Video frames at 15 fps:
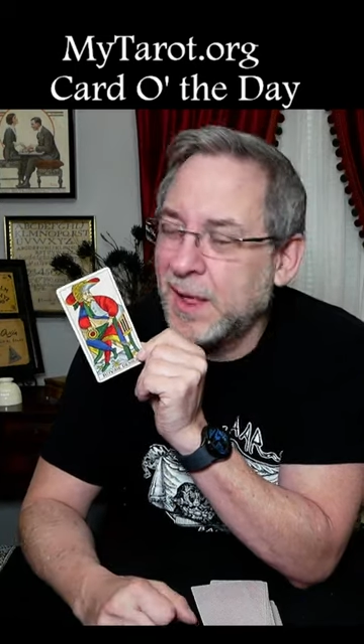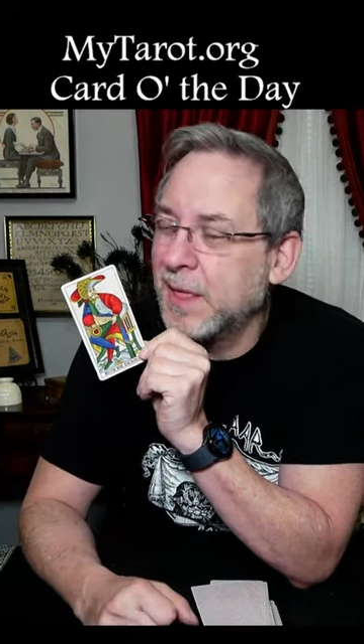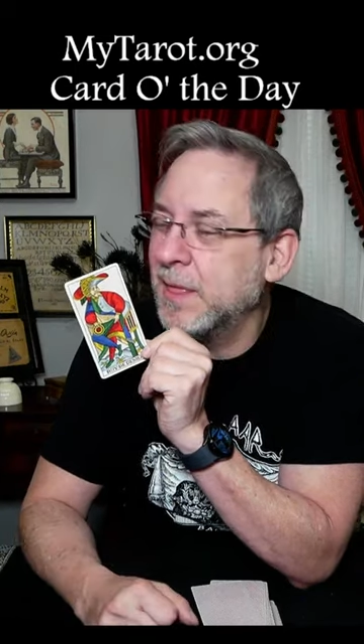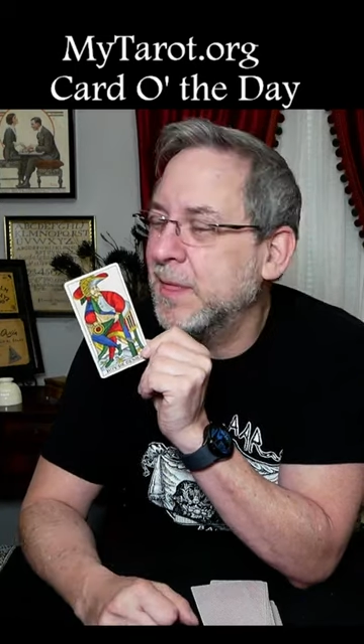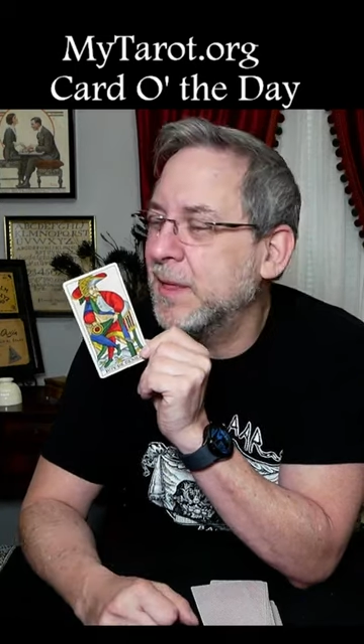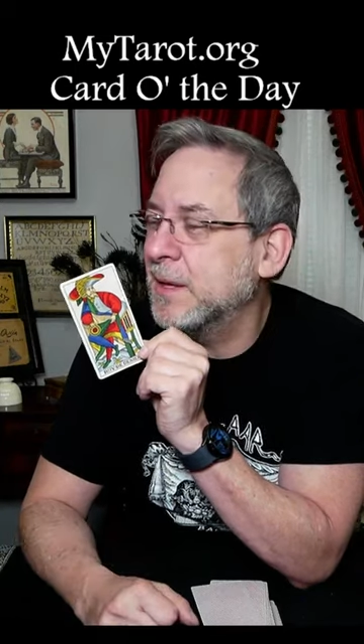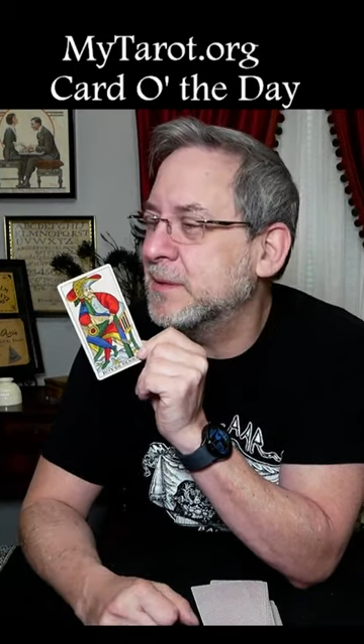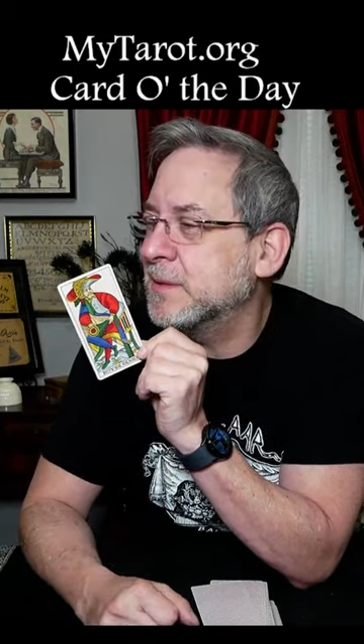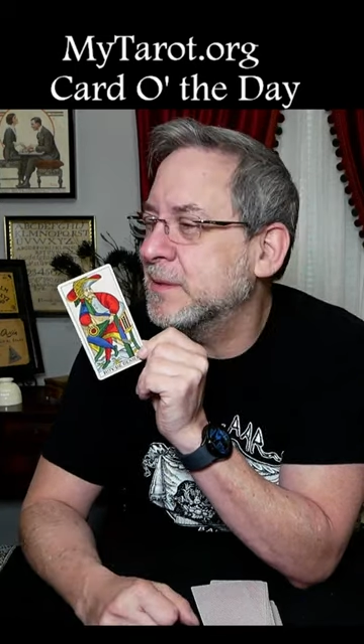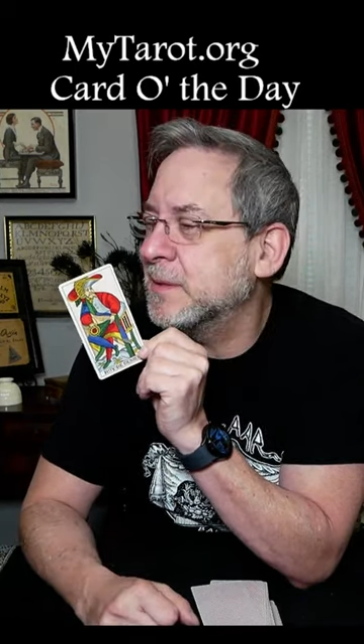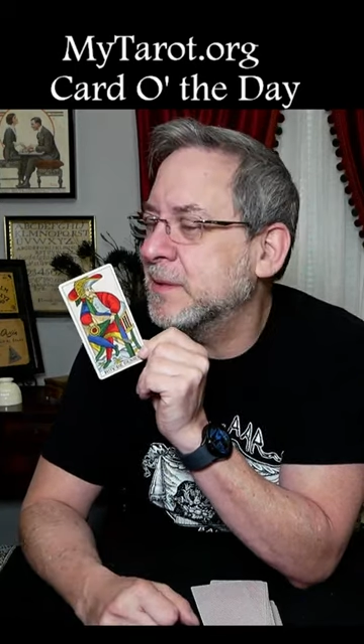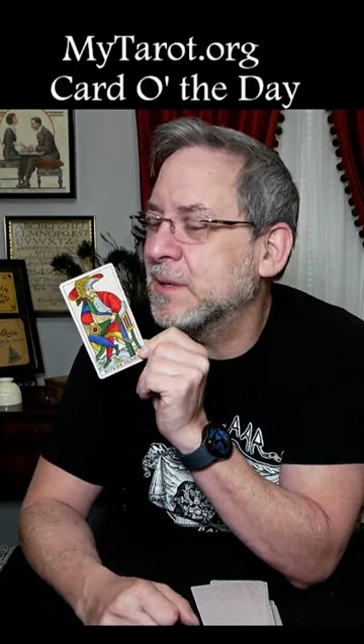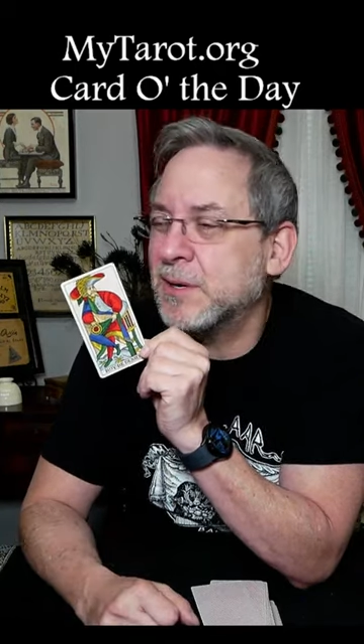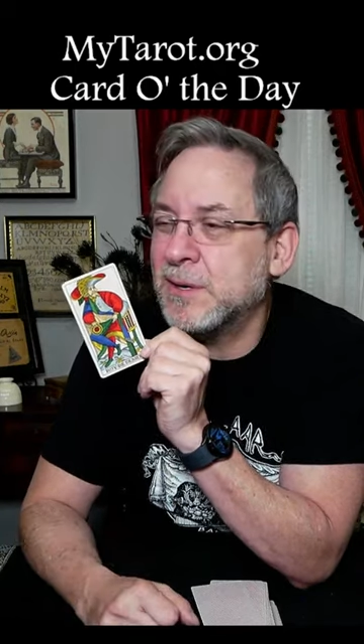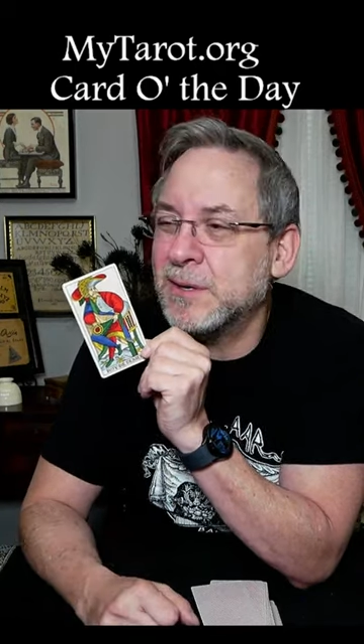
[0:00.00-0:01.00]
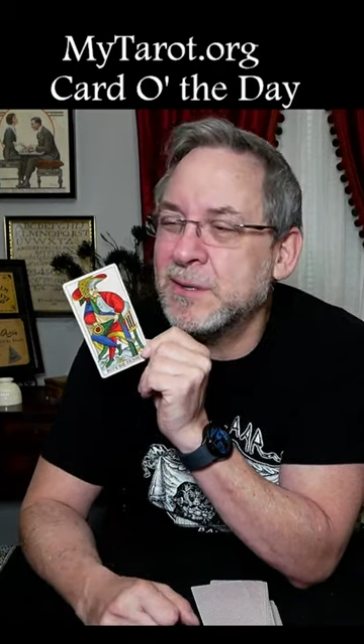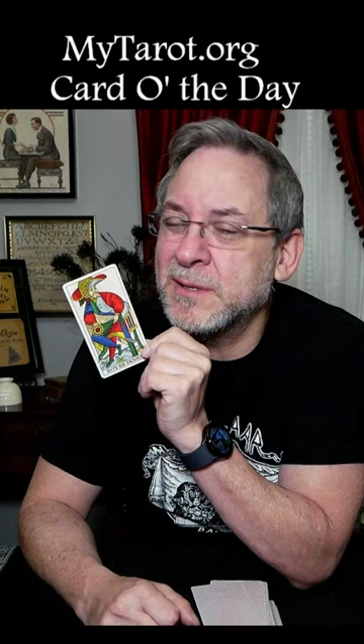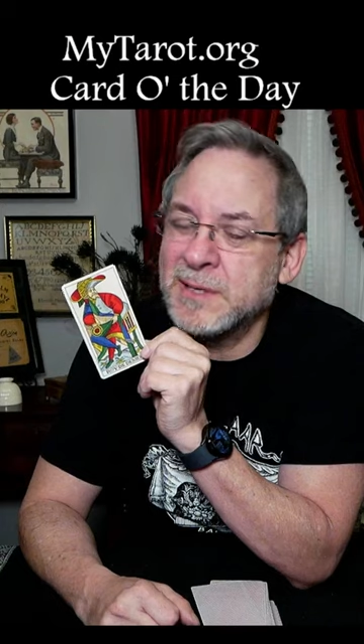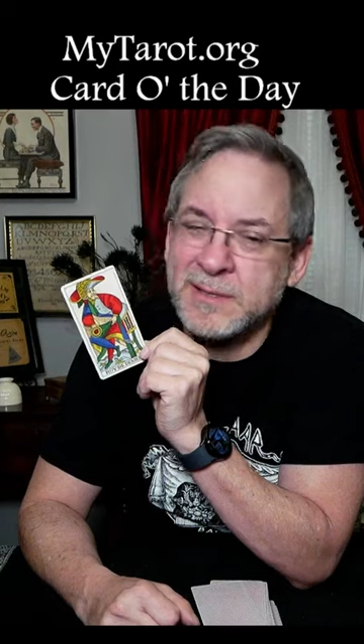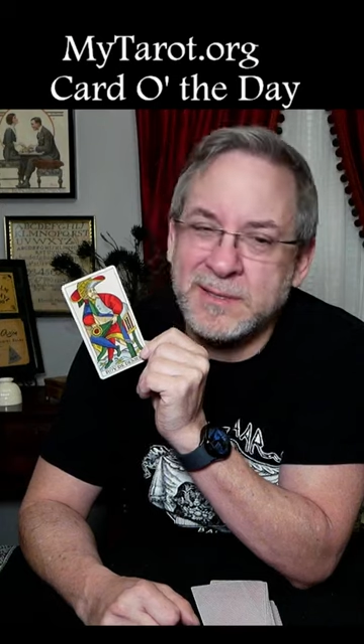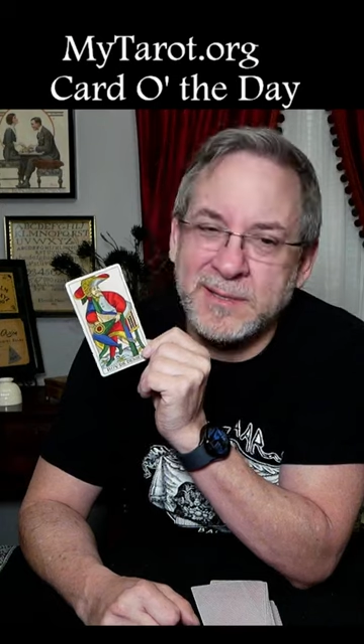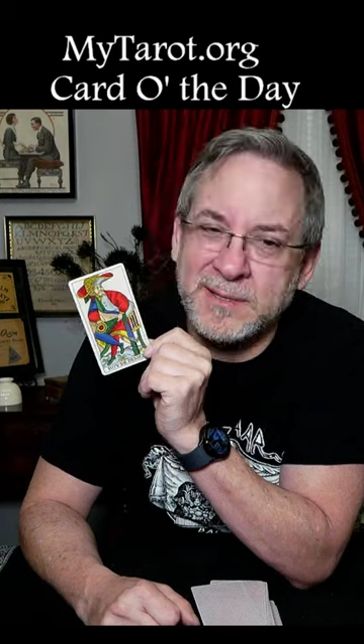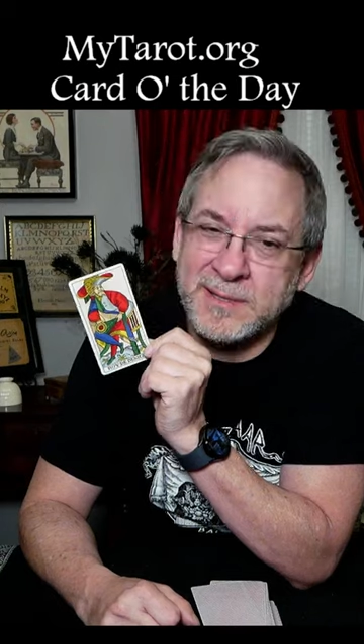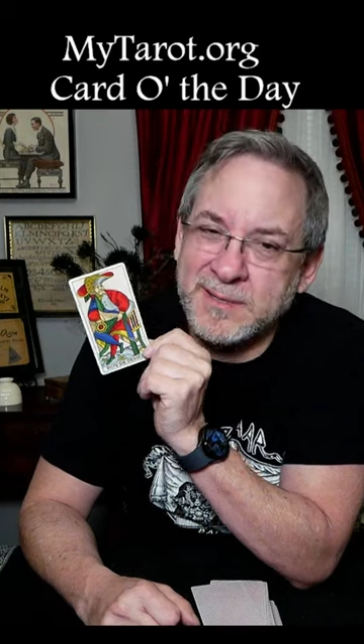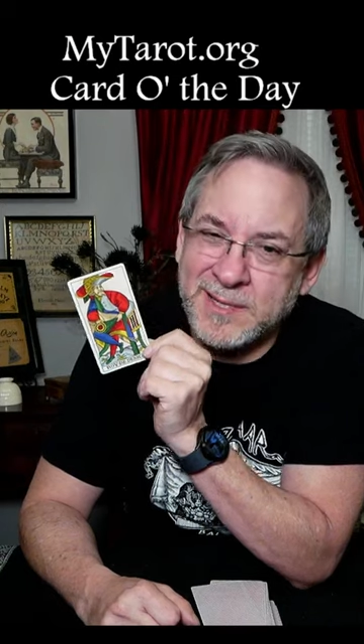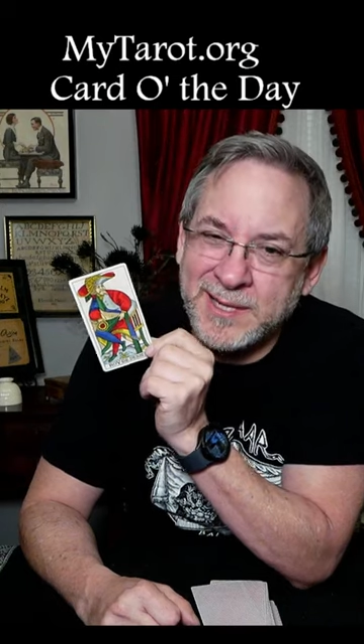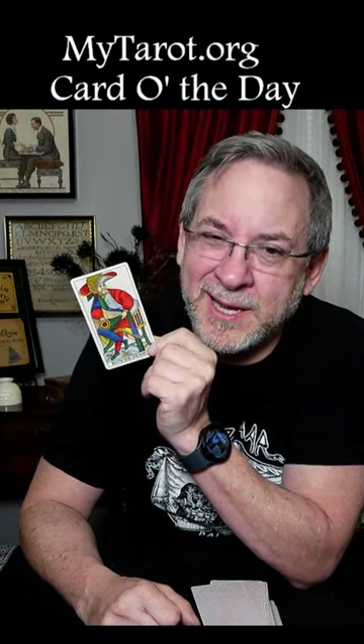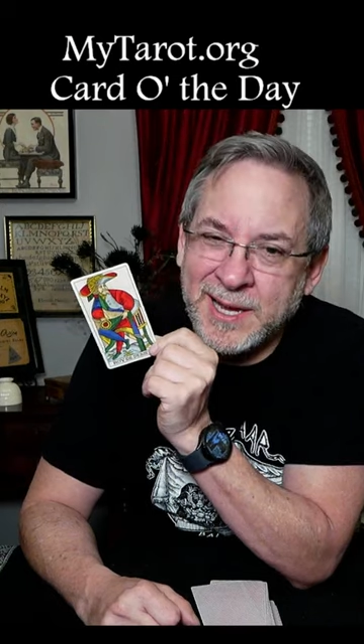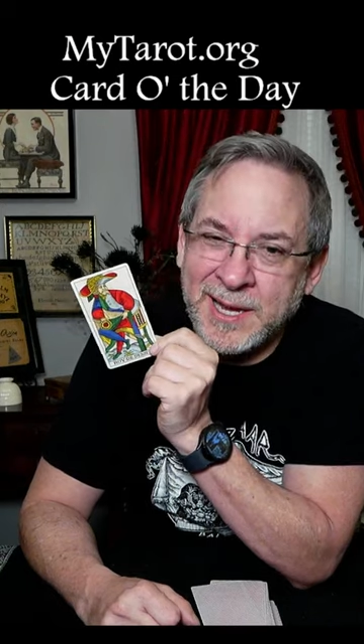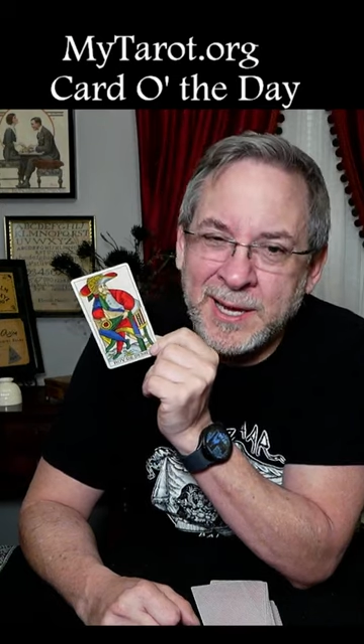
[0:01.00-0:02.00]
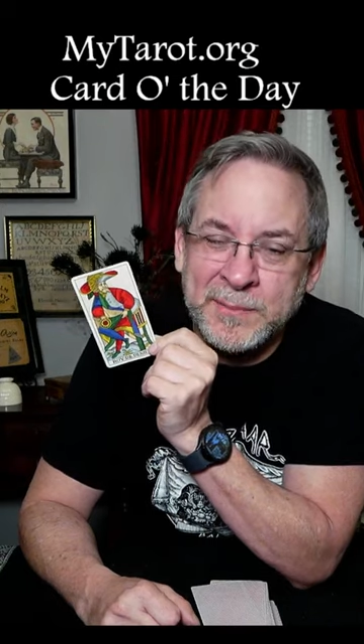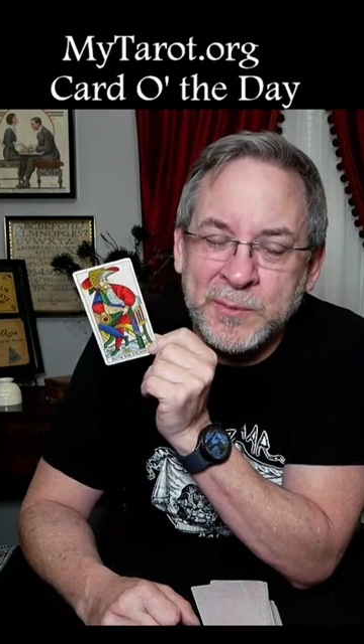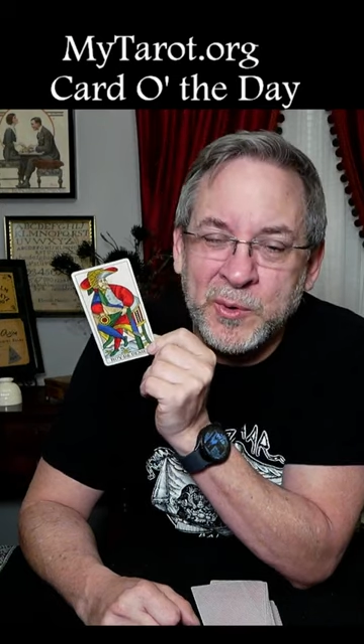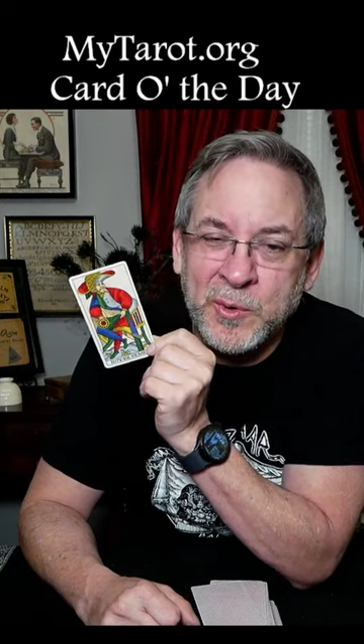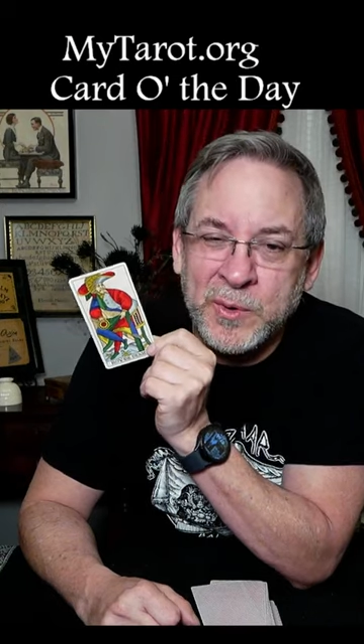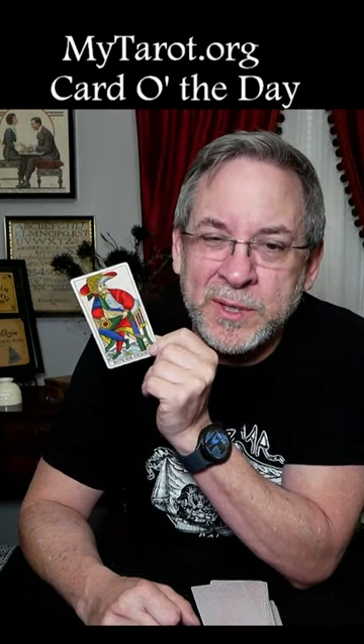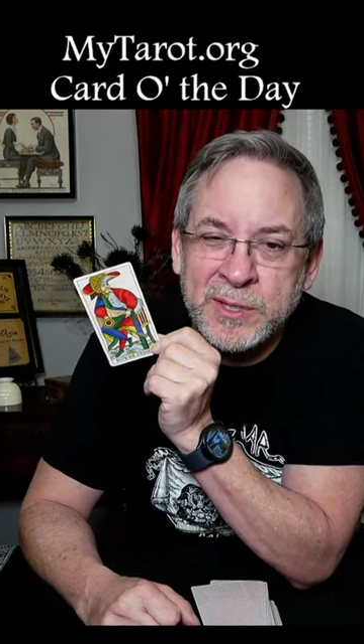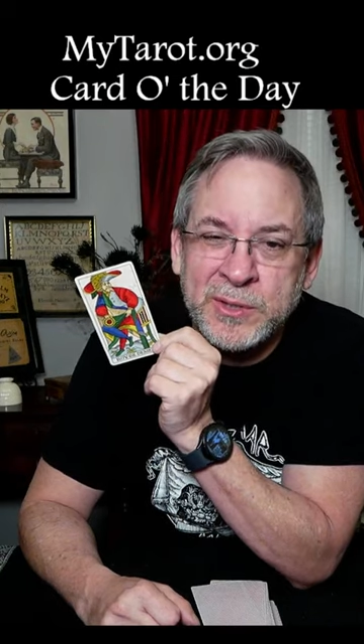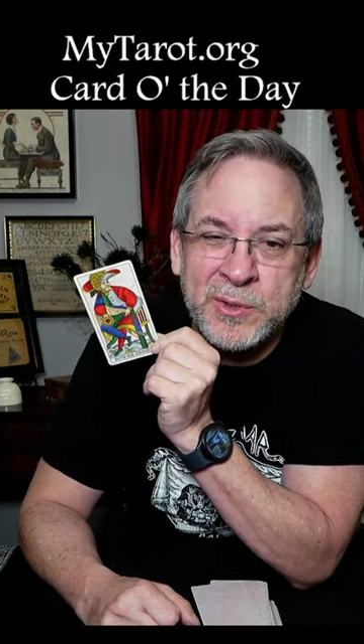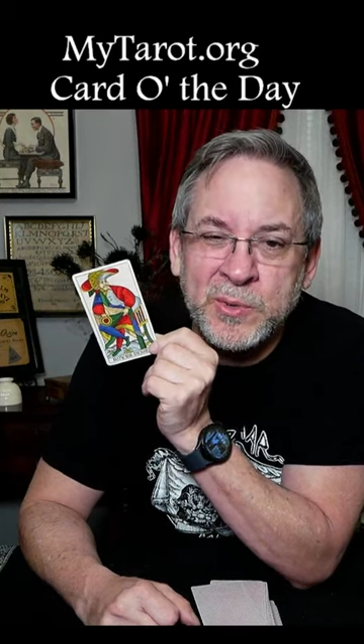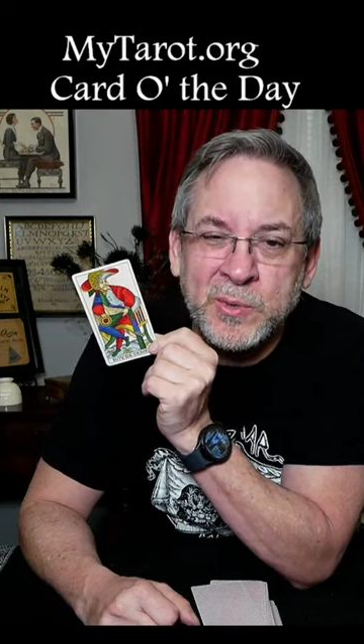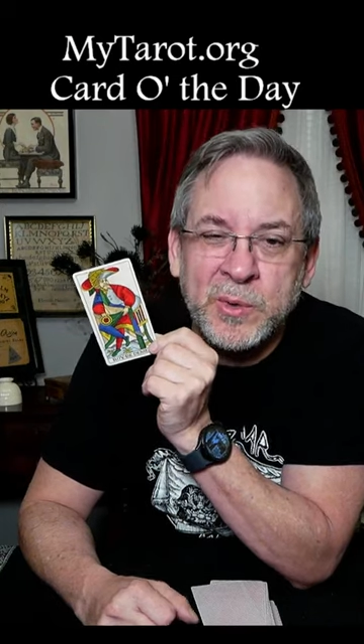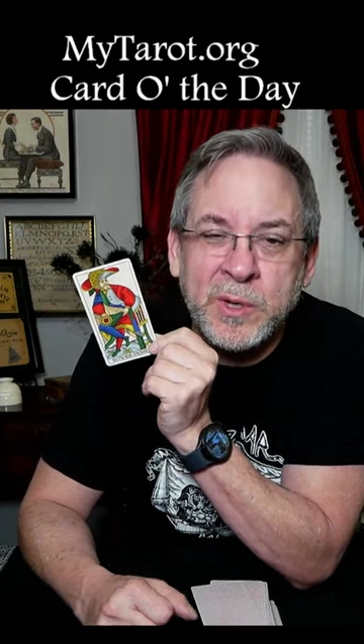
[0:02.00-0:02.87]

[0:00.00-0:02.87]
This is a card that says, today I'm going to